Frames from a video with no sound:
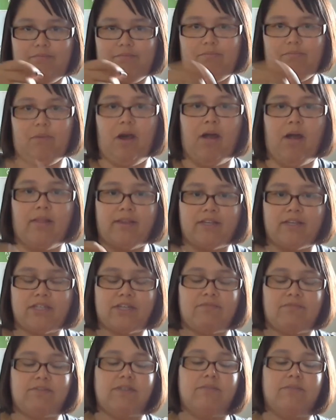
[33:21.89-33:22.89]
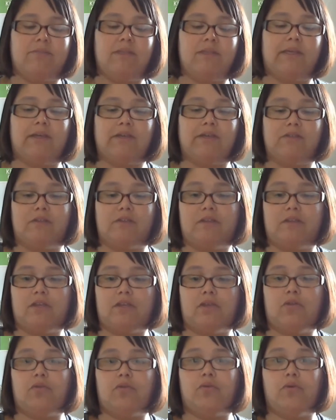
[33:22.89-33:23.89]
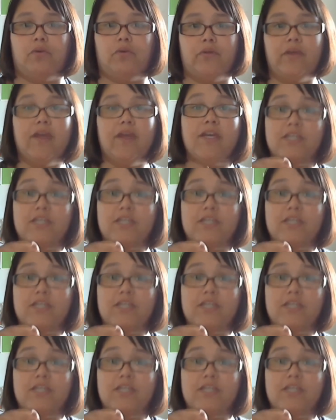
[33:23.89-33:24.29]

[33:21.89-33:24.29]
polish, if something goes on the cuticle,